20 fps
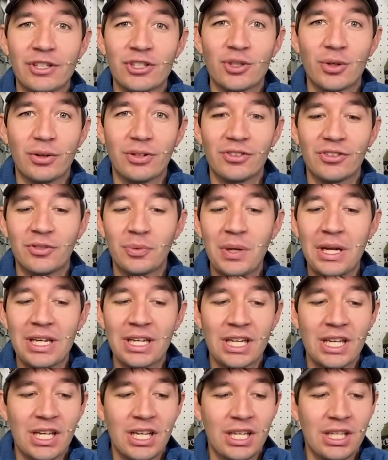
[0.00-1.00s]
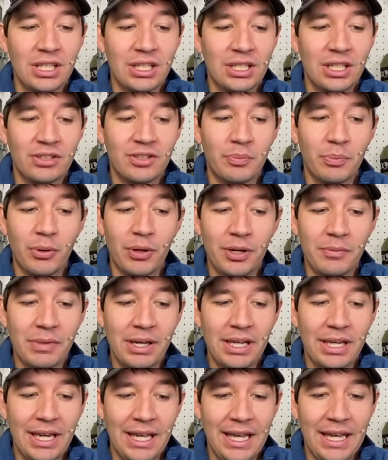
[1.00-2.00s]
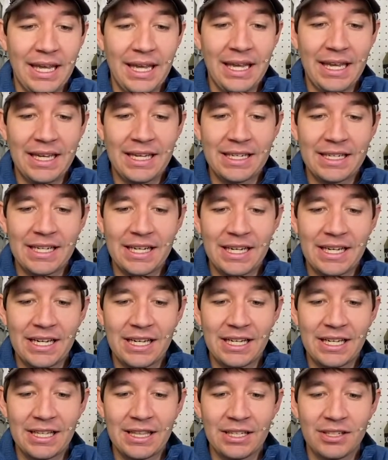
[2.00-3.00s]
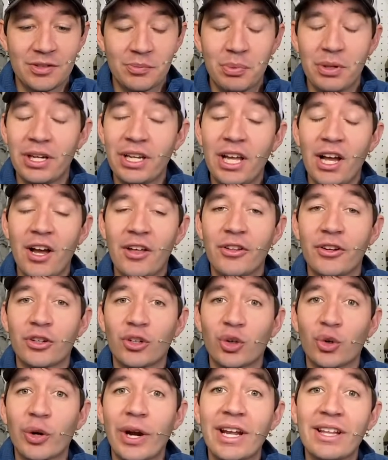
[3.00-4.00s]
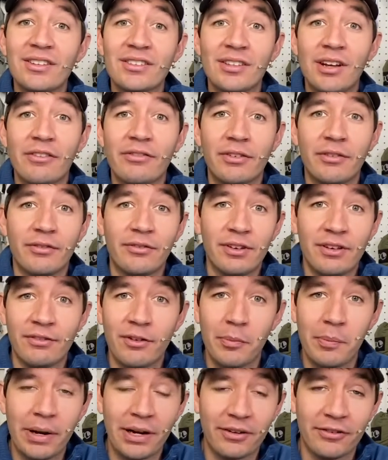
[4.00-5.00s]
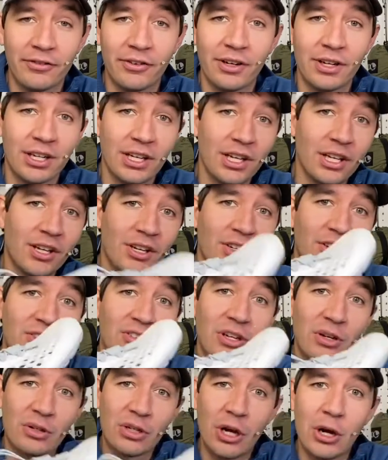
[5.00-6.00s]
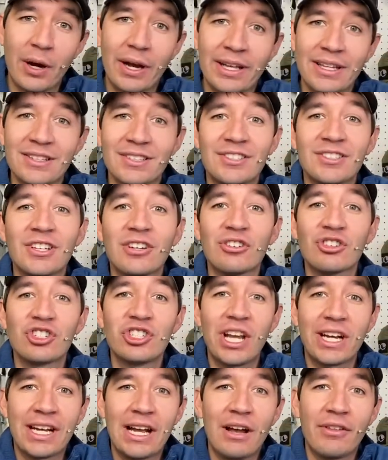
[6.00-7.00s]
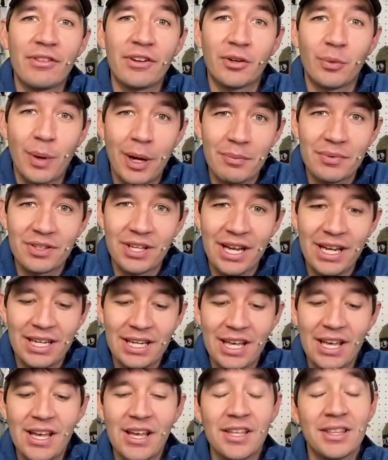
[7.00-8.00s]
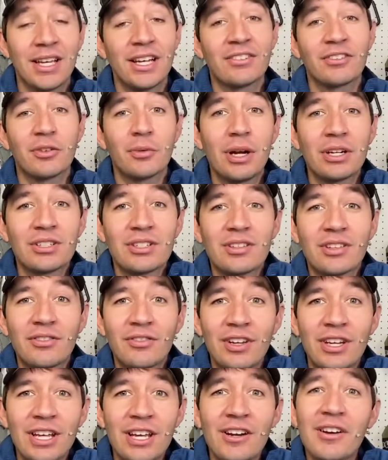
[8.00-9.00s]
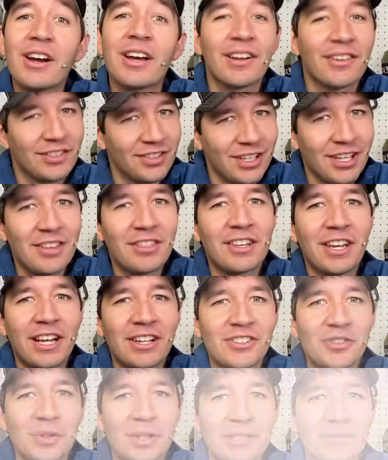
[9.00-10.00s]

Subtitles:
Short and sweet, disappointment, and there's plenty of other great stuff from Vivobarefoot. So go ahead and still check out their website. Thanks for watching this video, and I'll see you in the next one.